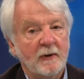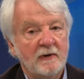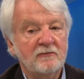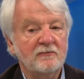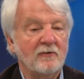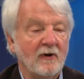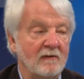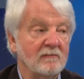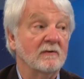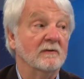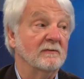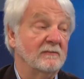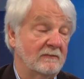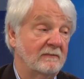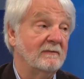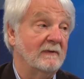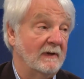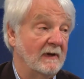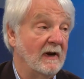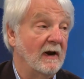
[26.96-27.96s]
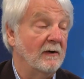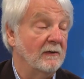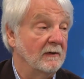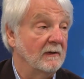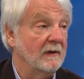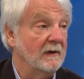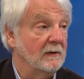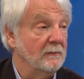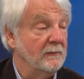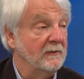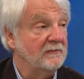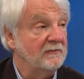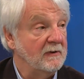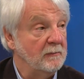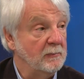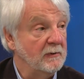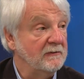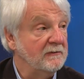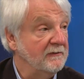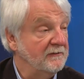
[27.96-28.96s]
space travel is inherently a
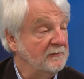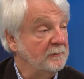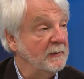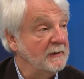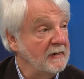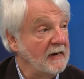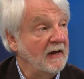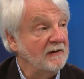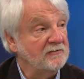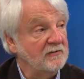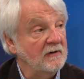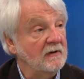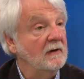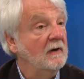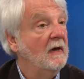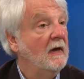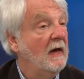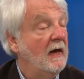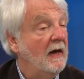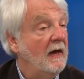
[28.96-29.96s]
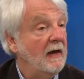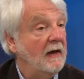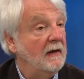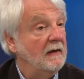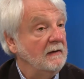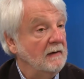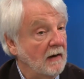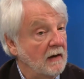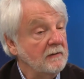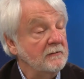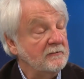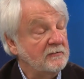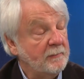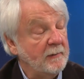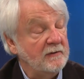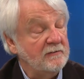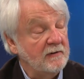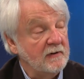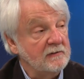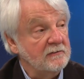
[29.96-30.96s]
risky business, but NASA and
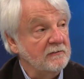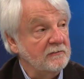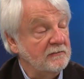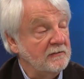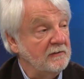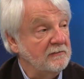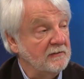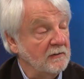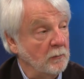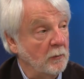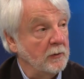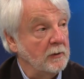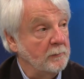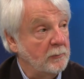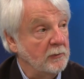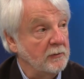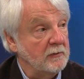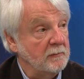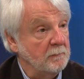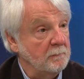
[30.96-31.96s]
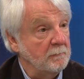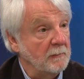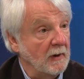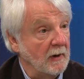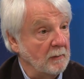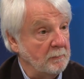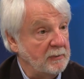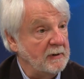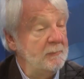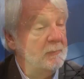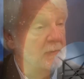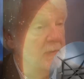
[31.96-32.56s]
other space agencies that want to put uh,